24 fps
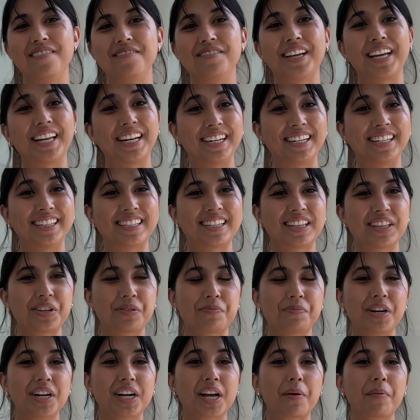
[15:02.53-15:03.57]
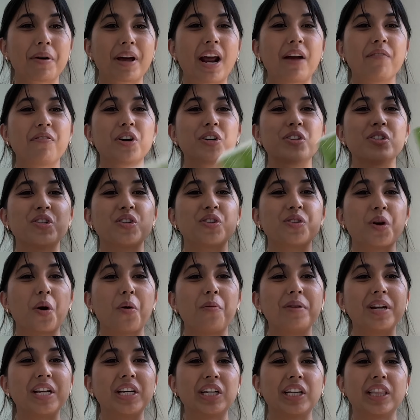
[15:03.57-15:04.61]
getting into this book, but I've heard so
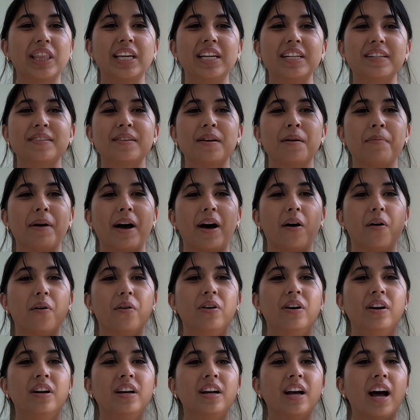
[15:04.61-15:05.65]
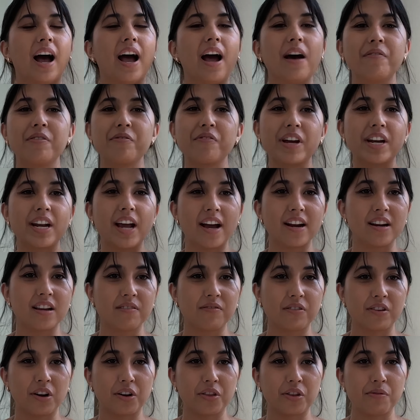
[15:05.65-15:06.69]
many good things about, I haven't read any of
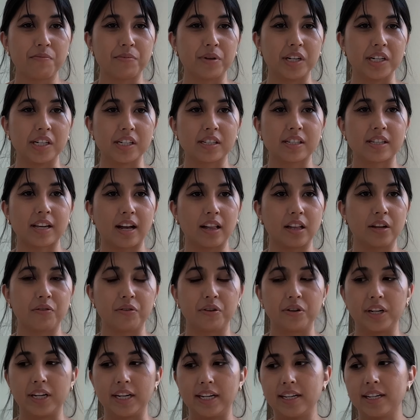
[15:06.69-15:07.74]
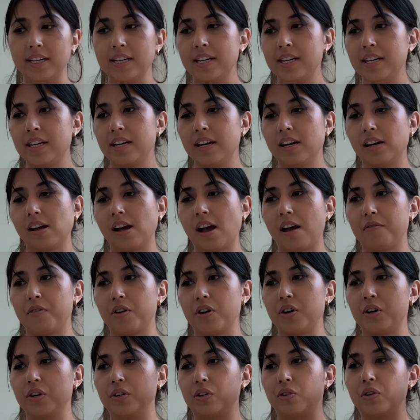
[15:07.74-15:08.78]
her other books, Sally Rooney. I've
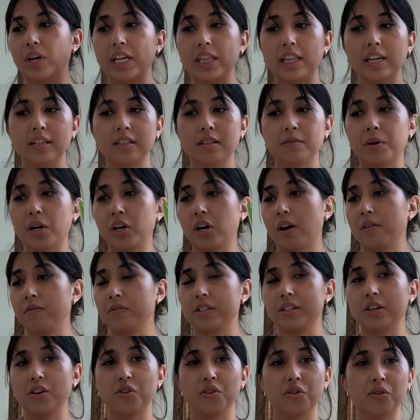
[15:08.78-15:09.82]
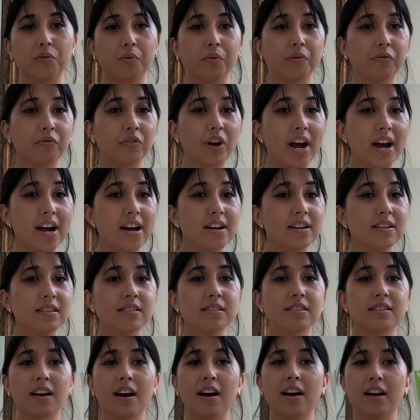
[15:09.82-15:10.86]
heard great things about Conversations with
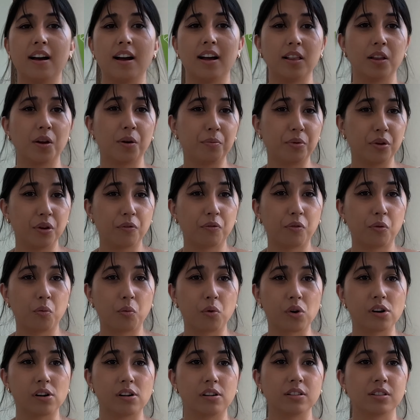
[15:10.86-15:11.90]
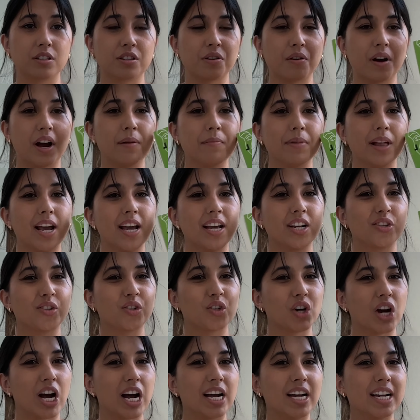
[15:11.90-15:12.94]
Friends, Hello Beautiful World. So I'm like
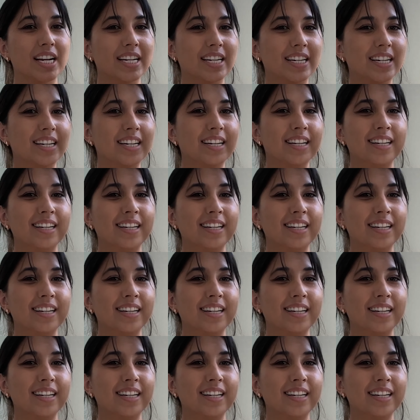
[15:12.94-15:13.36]
trying,